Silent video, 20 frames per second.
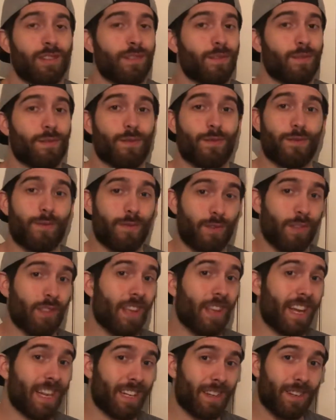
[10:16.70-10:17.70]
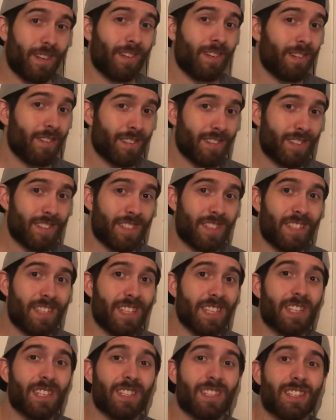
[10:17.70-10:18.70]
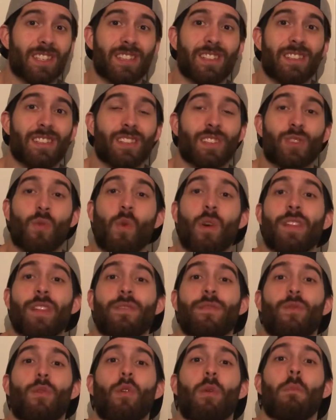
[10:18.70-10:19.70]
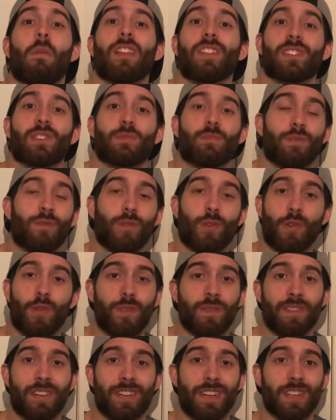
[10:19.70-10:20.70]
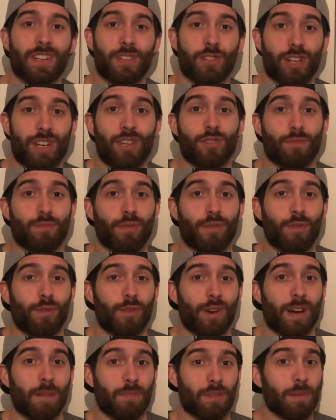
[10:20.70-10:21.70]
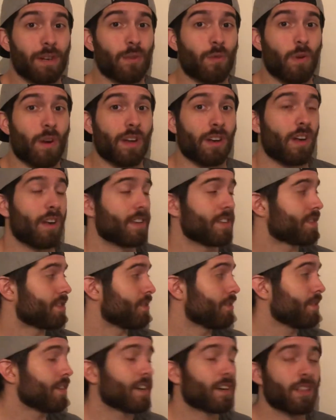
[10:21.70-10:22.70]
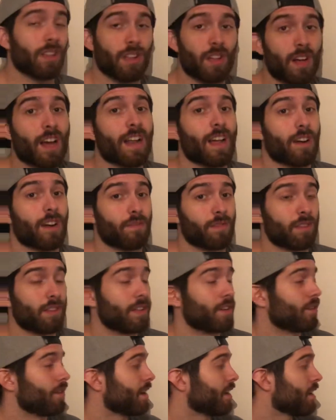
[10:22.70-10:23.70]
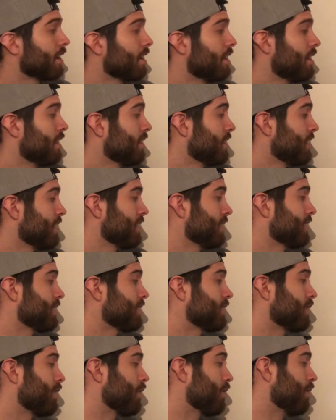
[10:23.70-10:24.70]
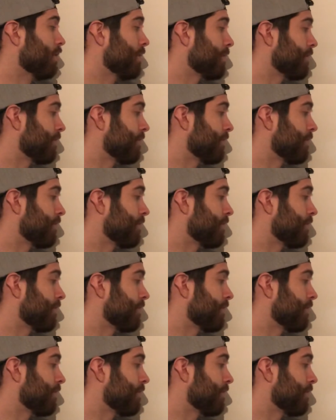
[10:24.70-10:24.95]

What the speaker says: for like 6 to 24 months before you even need to change your program, to be quite honest. You can get a lot out of a little here. So